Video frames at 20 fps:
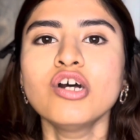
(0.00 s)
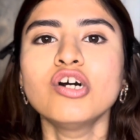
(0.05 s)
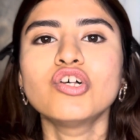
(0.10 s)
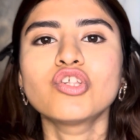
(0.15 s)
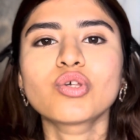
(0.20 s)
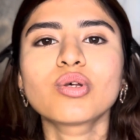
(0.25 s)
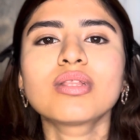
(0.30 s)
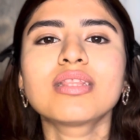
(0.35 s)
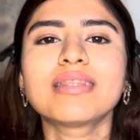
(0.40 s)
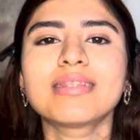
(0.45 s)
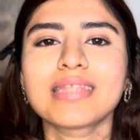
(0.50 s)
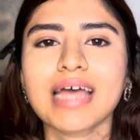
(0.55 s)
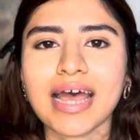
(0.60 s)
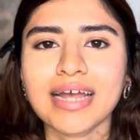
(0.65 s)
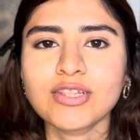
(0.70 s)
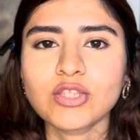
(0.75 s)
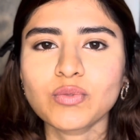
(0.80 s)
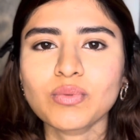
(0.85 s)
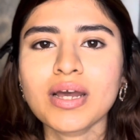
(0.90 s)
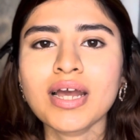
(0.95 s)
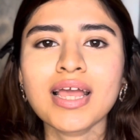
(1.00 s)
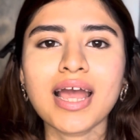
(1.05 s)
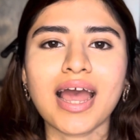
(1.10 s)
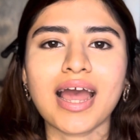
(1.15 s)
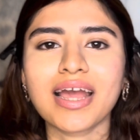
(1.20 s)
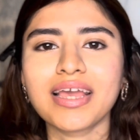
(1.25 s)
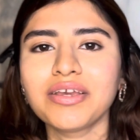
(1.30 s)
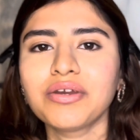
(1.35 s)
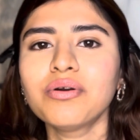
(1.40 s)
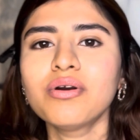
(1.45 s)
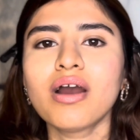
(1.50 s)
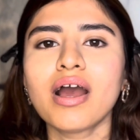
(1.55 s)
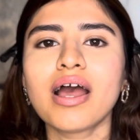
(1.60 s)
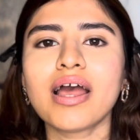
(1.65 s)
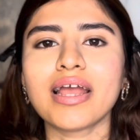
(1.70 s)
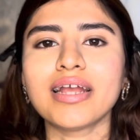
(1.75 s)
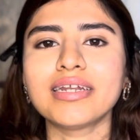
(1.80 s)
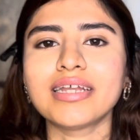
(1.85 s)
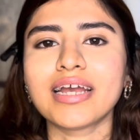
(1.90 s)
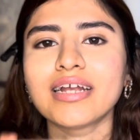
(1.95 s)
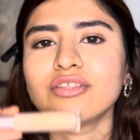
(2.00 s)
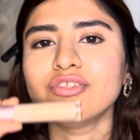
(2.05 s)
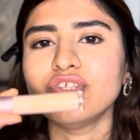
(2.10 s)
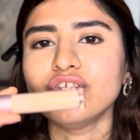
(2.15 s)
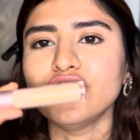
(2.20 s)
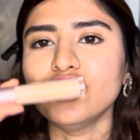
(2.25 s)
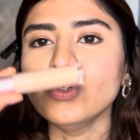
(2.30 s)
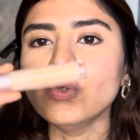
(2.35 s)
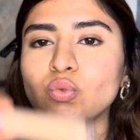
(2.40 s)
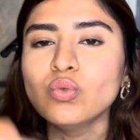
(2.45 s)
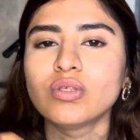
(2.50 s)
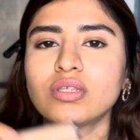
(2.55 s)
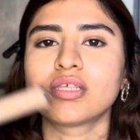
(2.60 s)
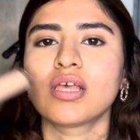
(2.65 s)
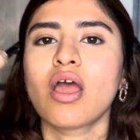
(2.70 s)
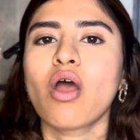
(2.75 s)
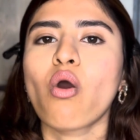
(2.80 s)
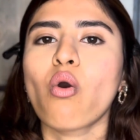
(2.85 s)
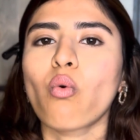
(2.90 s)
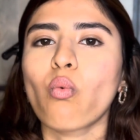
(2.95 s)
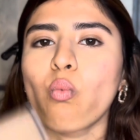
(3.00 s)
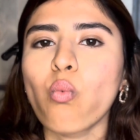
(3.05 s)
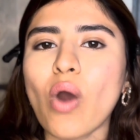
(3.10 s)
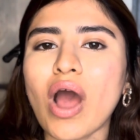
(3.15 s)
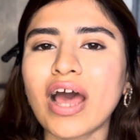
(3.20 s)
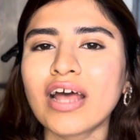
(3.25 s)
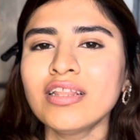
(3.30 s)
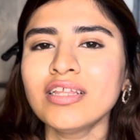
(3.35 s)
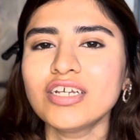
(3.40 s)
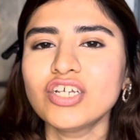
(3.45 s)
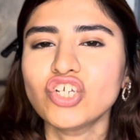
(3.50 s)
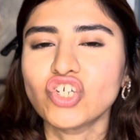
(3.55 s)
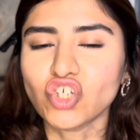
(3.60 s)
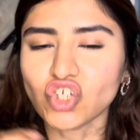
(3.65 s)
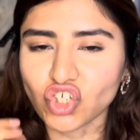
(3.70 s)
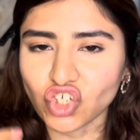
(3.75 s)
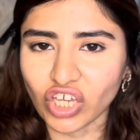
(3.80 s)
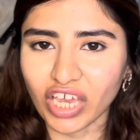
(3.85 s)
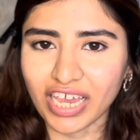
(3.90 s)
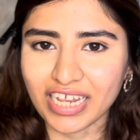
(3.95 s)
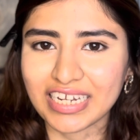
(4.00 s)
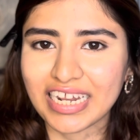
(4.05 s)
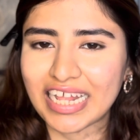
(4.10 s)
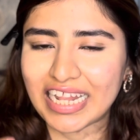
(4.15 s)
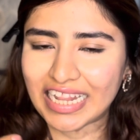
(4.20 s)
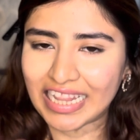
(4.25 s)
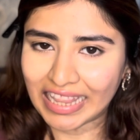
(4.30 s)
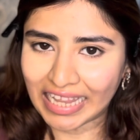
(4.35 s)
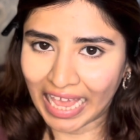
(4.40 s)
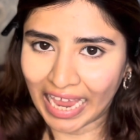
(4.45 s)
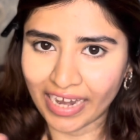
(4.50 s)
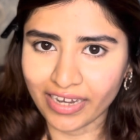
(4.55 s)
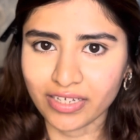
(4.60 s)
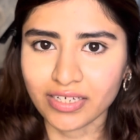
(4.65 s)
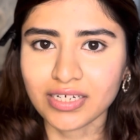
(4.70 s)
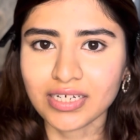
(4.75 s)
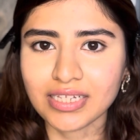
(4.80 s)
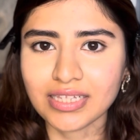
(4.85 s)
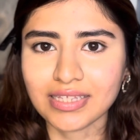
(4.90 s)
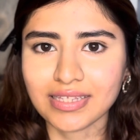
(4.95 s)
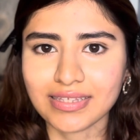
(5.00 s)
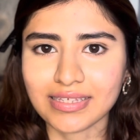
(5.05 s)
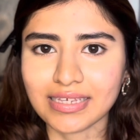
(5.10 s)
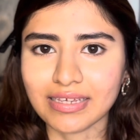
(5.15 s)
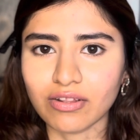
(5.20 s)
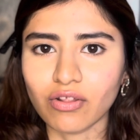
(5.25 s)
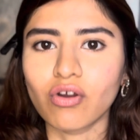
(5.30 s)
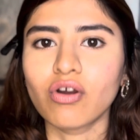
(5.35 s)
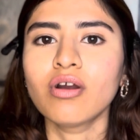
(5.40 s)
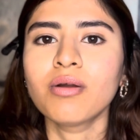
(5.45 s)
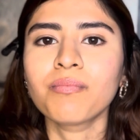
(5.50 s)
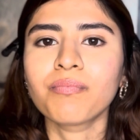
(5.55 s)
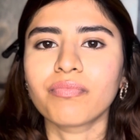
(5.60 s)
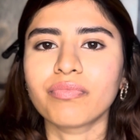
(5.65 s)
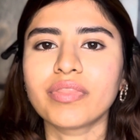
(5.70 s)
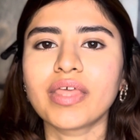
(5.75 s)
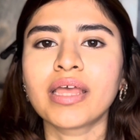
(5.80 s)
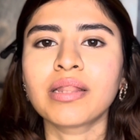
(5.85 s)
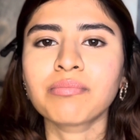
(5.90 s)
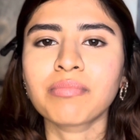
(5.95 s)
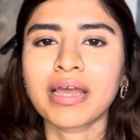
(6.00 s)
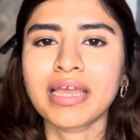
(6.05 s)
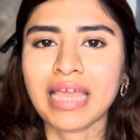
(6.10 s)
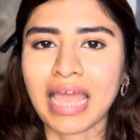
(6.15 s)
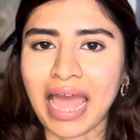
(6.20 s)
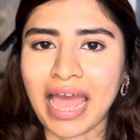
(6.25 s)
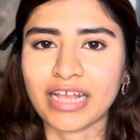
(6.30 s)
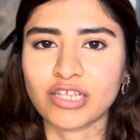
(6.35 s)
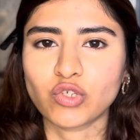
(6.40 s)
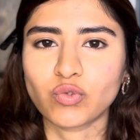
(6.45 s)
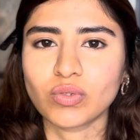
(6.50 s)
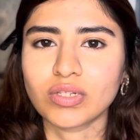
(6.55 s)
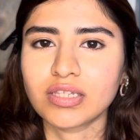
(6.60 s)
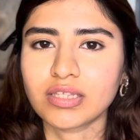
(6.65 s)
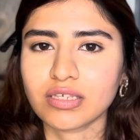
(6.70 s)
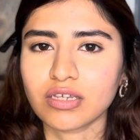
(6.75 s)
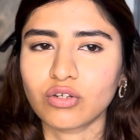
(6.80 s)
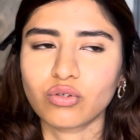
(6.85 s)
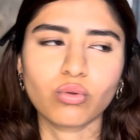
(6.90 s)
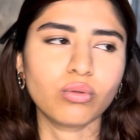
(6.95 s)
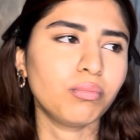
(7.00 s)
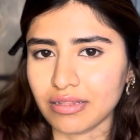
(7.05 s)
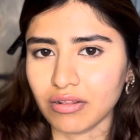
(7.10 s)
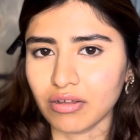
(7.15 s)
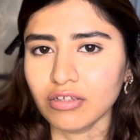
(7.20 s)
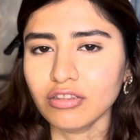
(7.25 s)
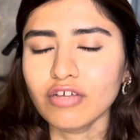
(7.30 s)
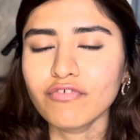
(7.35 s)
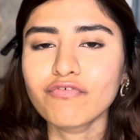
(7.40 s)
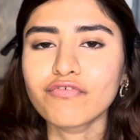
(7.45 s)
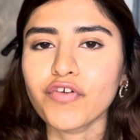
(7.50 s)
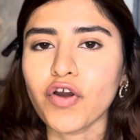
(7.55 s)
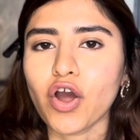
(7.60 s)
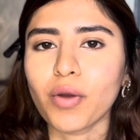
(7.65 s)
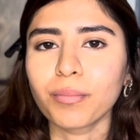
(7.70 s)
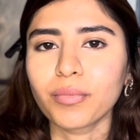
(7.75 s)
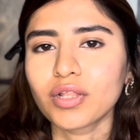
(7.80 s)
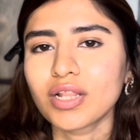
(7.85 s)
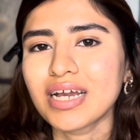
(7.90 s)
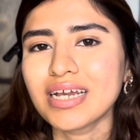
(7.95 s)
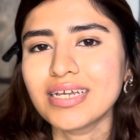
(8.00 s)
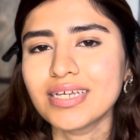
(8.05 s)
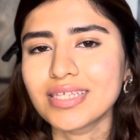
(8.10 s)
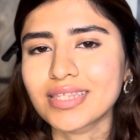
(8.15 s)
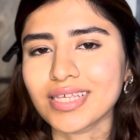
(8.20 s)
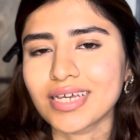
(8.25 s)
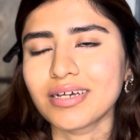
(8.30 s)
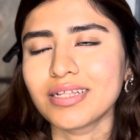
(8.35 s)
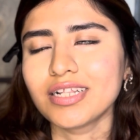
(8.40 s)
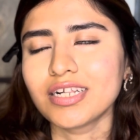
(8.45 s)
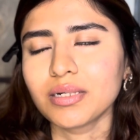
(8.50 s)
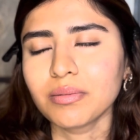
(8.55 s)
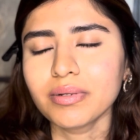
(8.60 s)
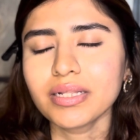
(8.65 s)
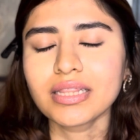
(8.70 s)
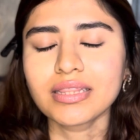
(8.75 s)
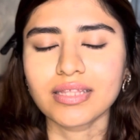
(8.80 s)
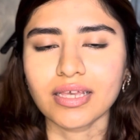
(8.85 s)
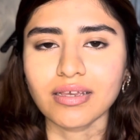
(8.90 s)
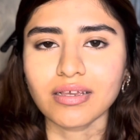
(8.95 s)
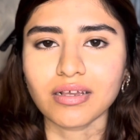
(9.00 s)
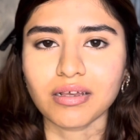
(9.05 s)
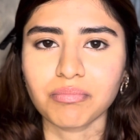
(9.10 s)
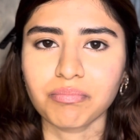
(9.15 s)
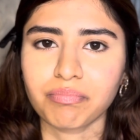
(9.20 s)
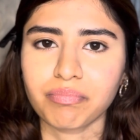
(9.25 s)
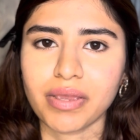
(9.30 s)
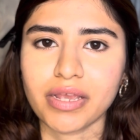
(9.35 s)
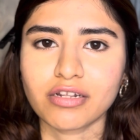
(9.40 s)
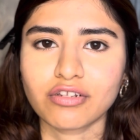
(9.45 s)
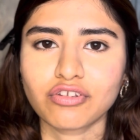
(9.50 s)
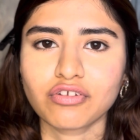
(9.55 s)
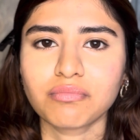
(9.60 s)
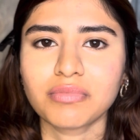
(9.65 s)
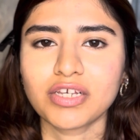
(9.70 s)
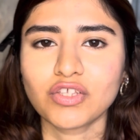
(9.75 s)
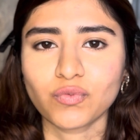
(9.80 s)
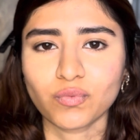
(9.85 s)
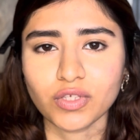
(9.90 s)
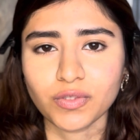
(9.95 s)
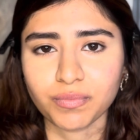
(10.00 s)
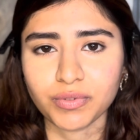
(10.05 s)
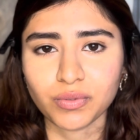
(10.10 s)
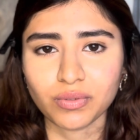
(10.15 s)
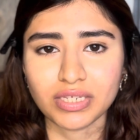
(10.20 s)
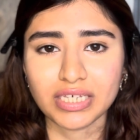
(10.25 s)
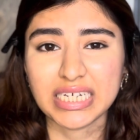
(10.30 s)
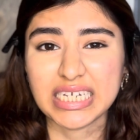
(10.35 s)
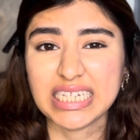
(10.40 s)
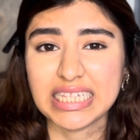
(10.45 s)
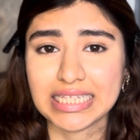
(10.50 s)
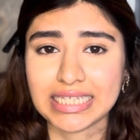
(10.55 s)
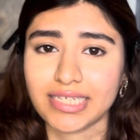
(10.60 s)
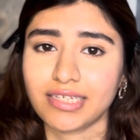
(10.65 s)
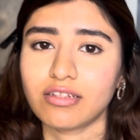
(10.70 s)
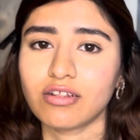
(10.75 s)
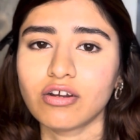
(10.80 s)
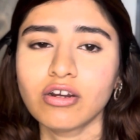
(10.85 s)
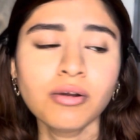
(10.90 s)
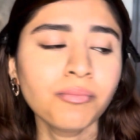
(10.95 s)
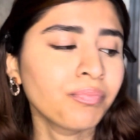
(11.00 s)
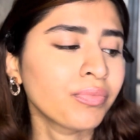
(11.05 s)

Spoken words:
So that's why I go ahead and use one shade lighter concealer than my actual skin tone concealer. The formula is a little bit thick compared to my Swiss Beauty concealer.